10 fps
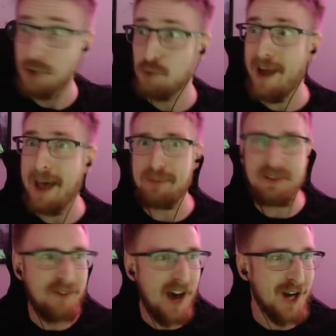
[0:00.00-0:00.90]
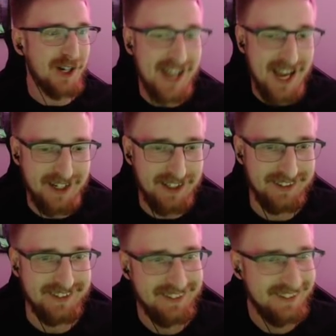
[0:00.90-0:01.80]
rapid fire cannon.
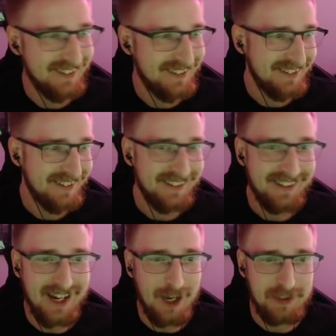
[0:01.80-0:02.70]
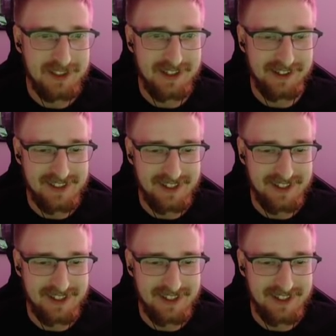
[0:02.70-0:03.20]
Yeah, I'll build Sterix